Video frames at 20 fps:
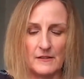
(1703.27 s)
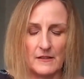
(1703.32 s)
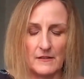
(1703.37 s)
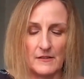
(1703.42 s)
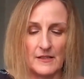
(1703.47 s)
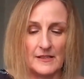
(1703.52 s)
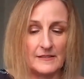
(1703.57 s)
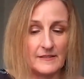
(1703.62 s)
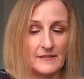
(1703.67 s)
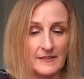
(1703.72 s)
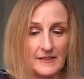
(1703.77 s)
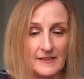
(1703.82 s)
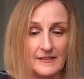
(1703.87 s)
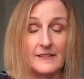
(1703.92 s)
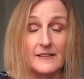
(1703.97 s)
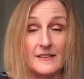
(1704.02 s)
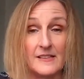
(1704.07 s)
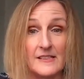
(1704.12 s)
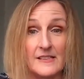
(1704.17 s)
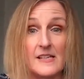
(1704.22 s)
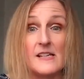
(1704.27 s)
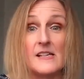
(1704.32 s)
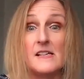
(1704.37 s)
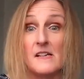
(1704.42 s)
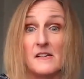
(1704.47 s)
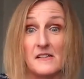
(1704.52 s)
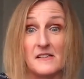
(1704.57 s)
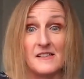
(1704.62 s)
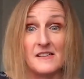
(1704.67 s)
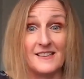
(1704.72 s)
it's the
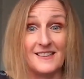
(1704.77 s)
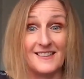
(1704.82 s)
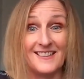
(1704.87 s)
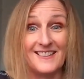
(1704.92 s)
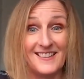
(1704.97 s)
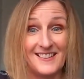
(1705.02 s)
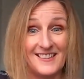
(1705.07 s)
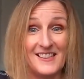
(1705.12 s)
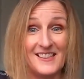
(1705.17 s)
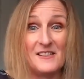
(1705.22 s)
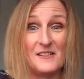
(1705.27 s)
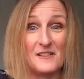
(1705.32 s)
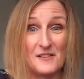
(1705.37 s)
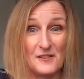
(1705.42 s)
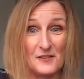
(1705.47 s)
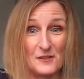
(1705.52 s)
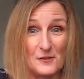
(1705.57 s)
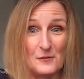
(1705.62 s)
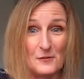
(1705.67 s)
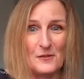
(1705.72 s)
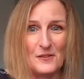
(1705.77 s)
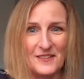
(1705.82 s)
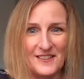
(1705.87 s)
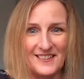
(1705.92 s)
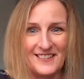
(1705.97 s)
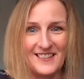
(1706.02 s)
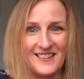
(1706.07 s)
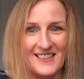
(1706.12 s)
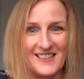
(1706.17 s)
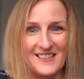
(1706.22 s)
EI, it's the EQ that
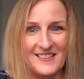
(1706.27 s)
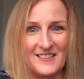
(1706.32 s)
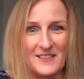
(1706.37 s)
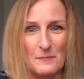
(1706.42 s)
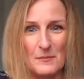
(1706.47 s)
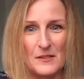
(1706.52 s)
is needed,